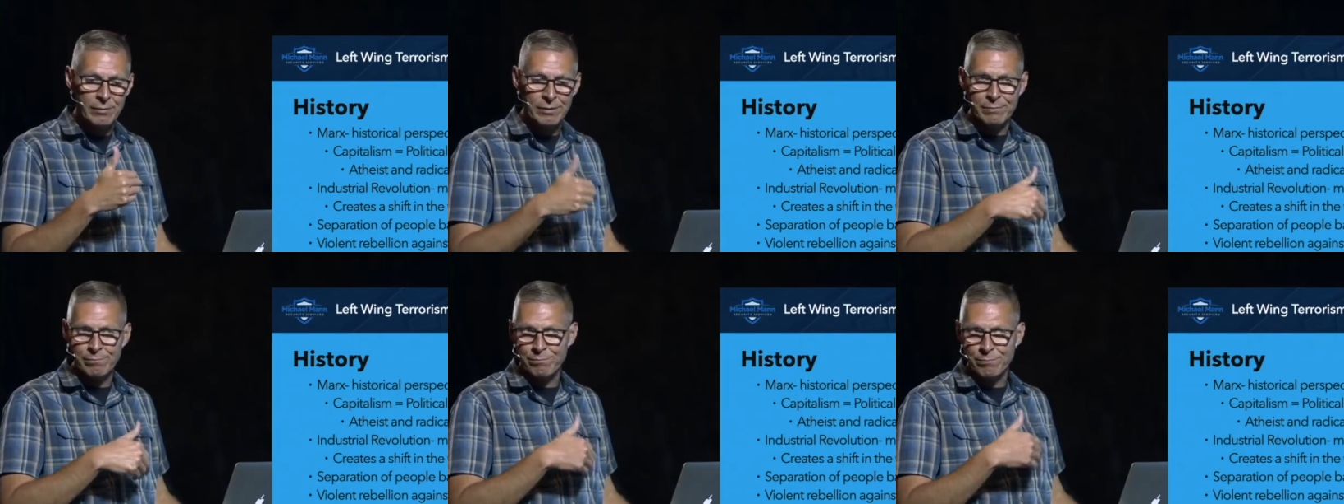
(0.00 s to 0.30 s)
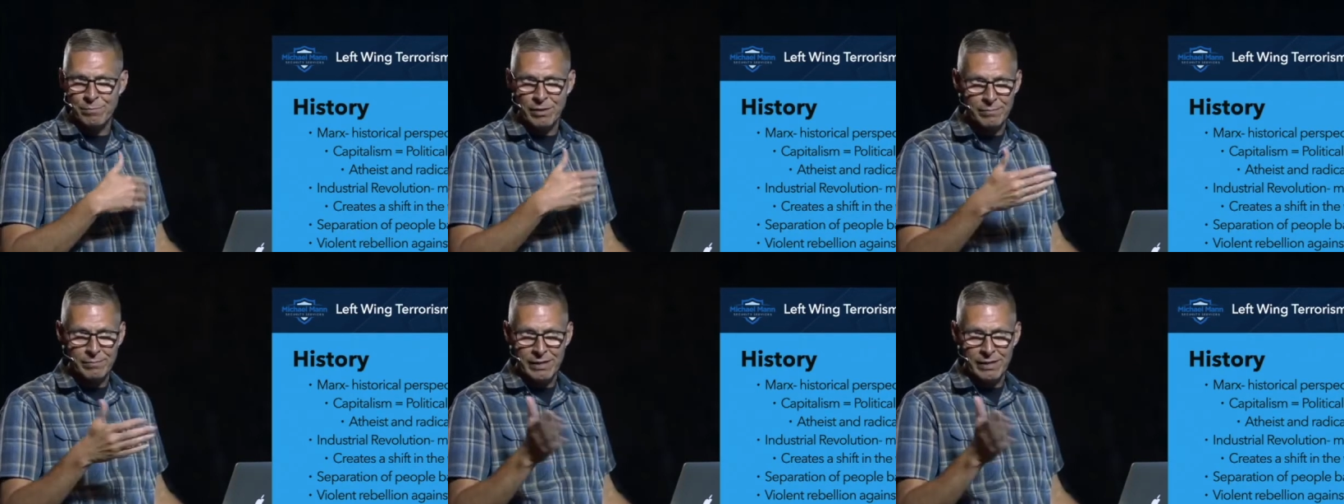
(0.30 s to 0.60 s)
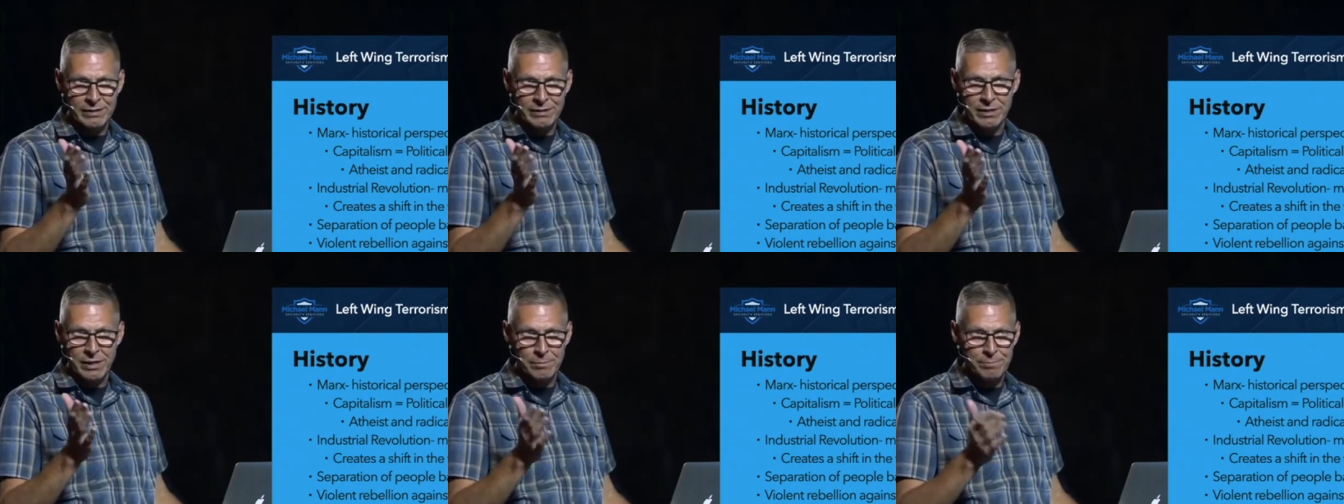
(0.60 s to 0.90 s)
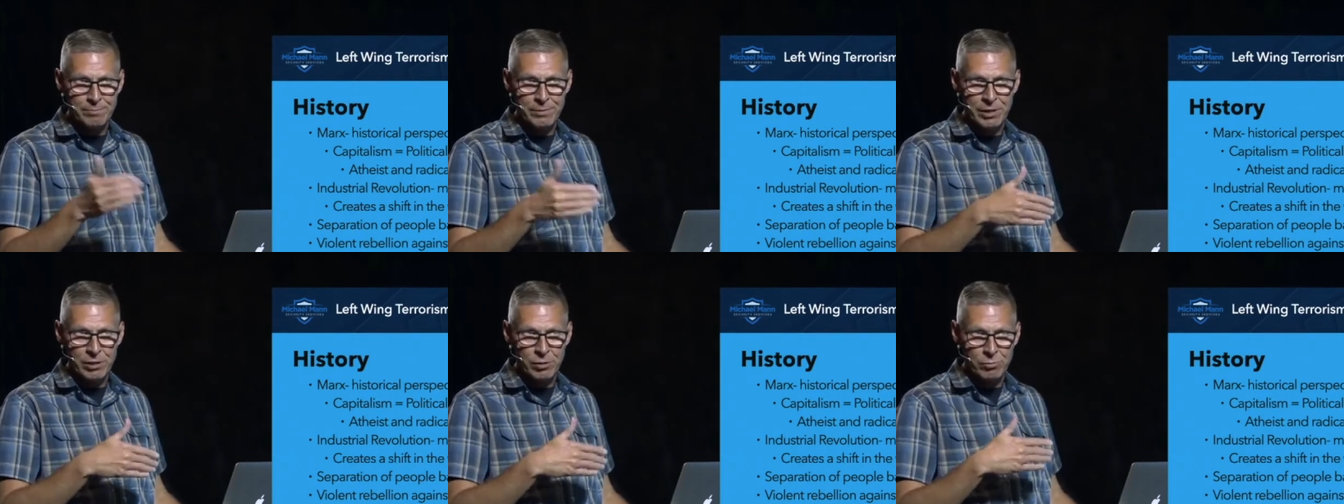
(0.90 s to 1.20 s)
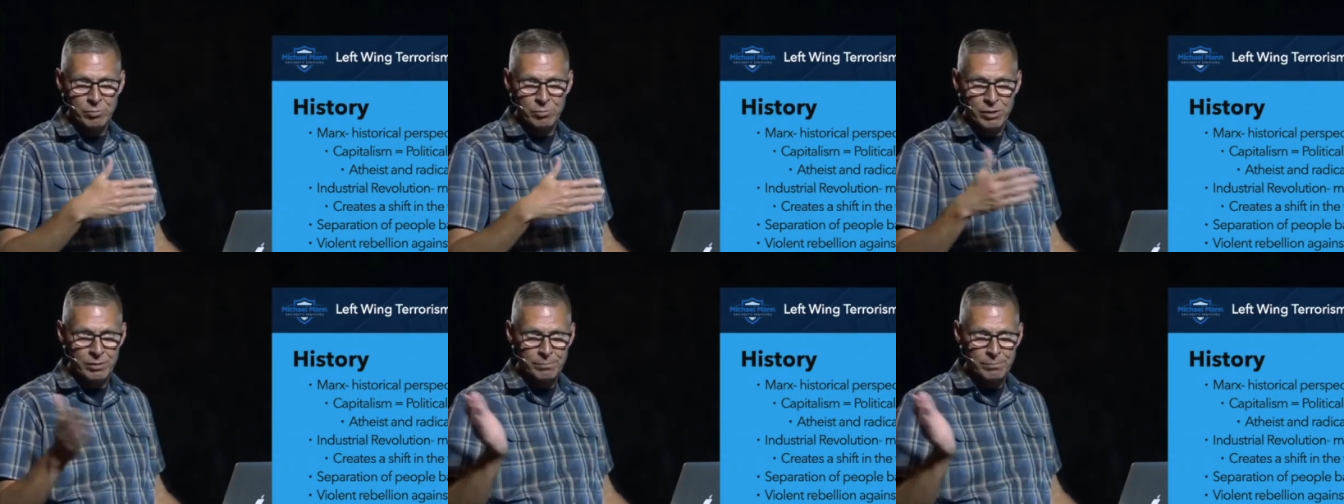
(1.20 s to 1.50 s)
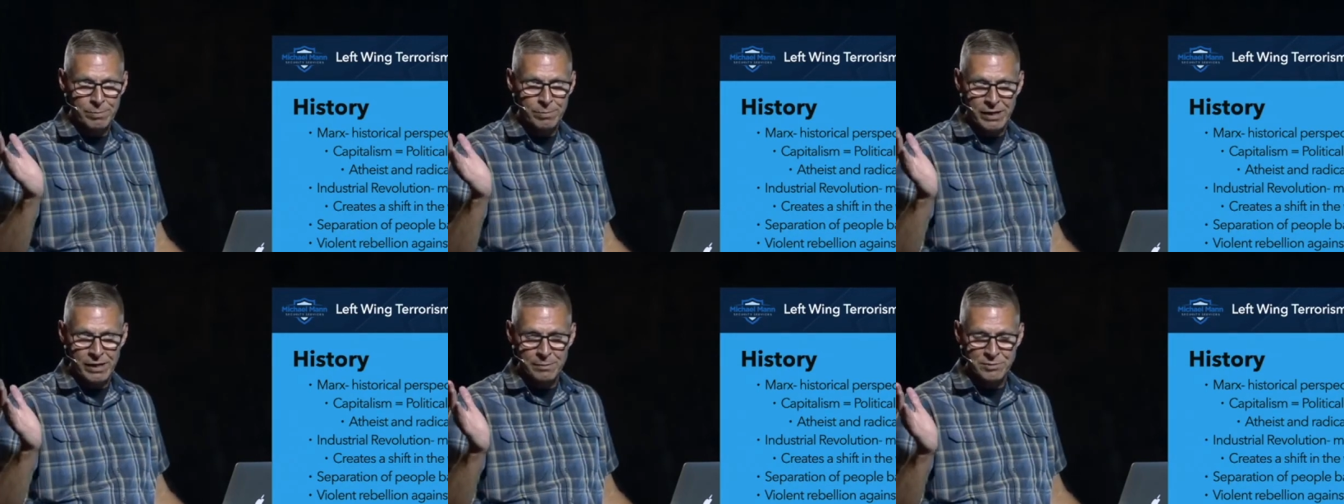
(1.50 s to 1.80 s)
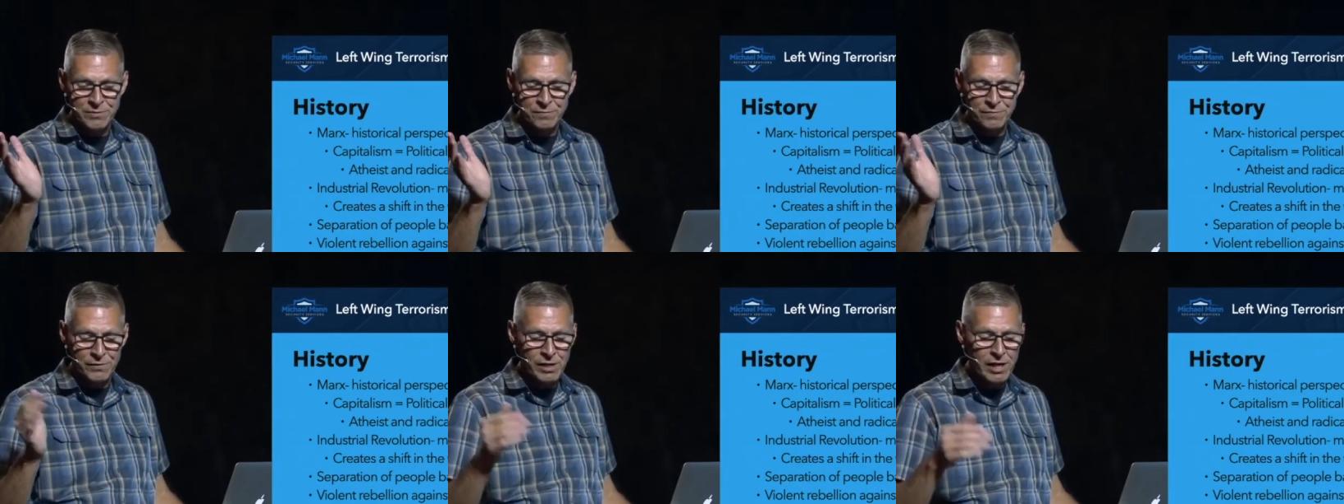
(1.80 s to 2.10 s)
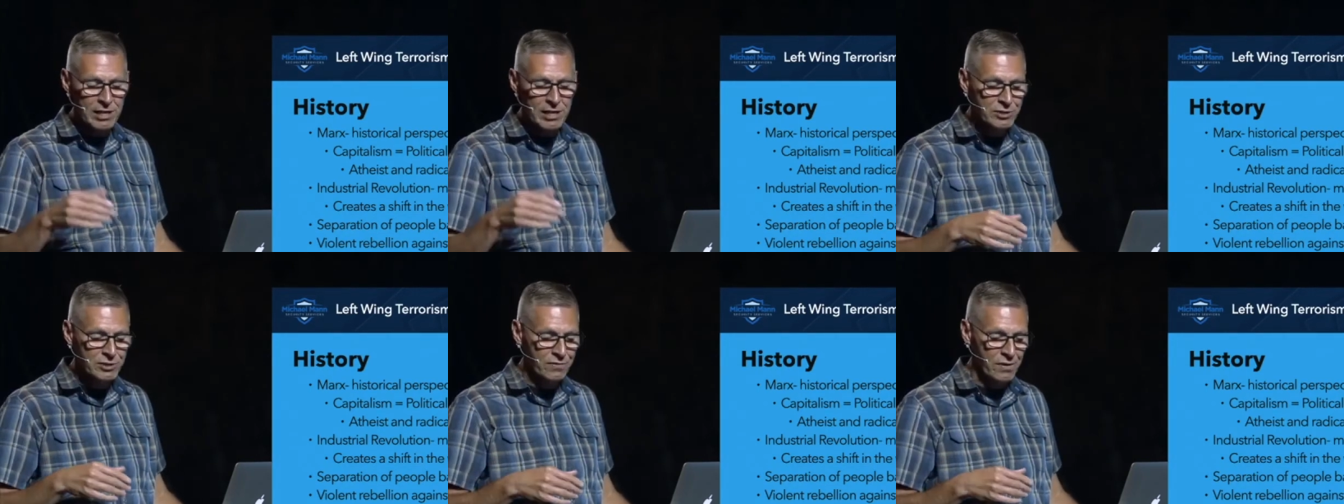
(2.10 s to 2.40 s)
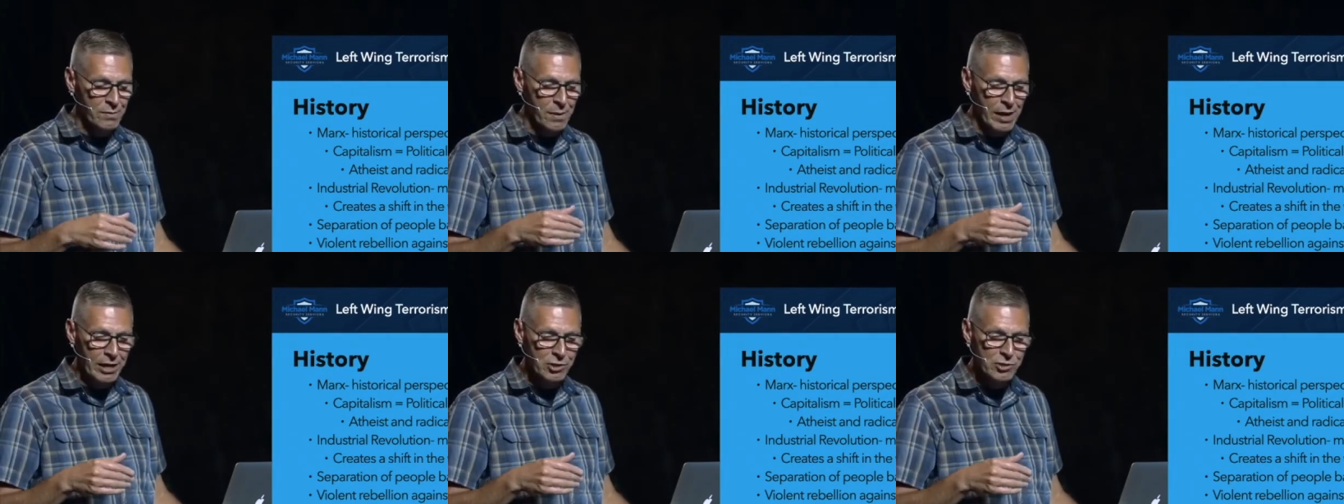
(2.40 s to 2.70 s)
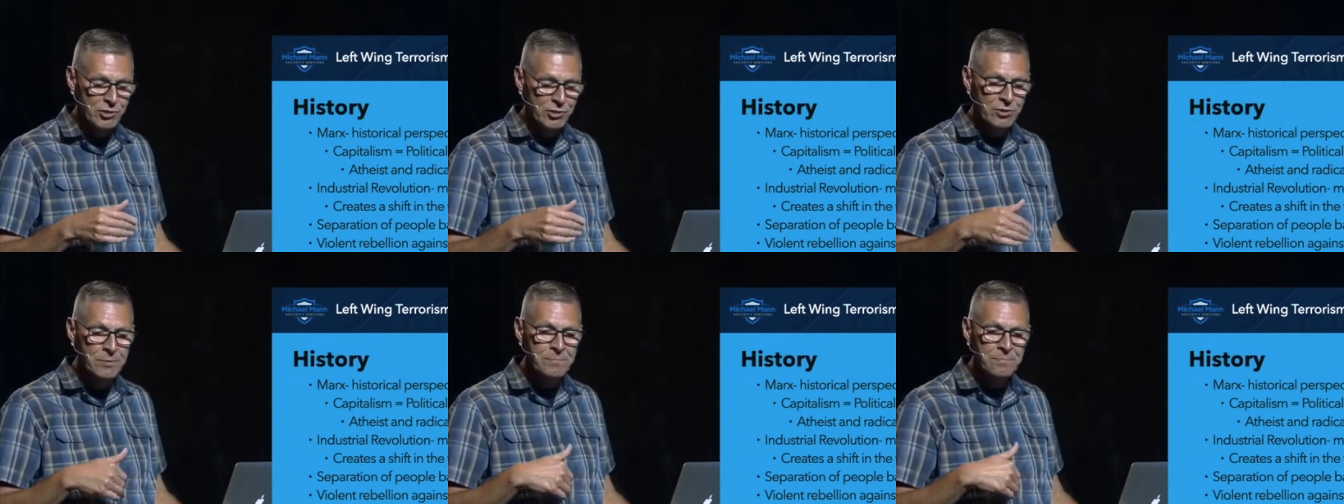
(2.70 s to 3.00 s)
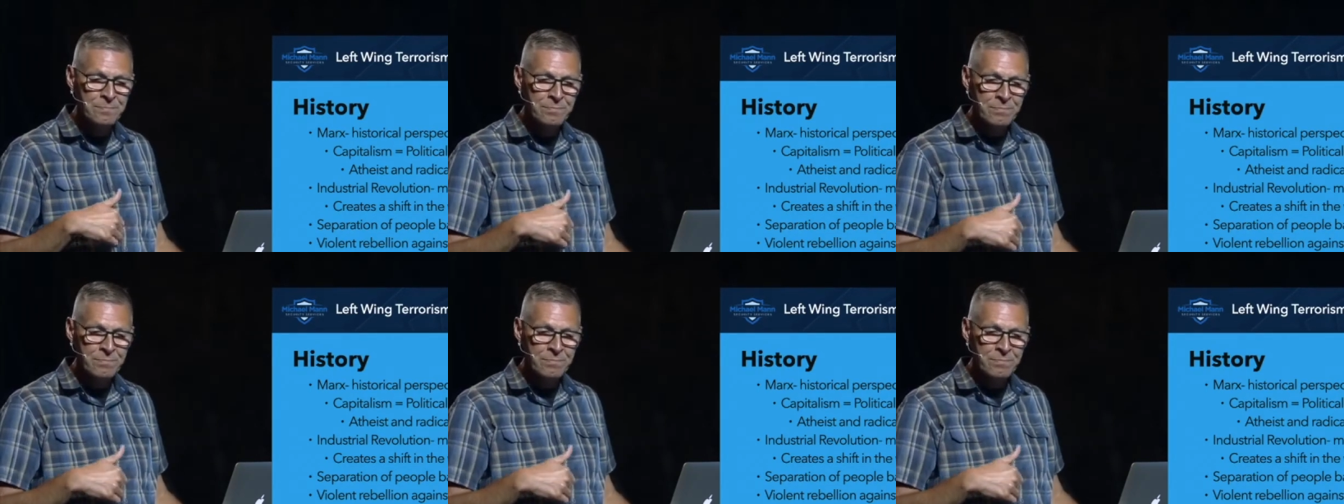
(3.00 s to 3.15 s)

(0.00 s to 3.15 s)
it, it ended up, you know, uh, becomes a philosophy major,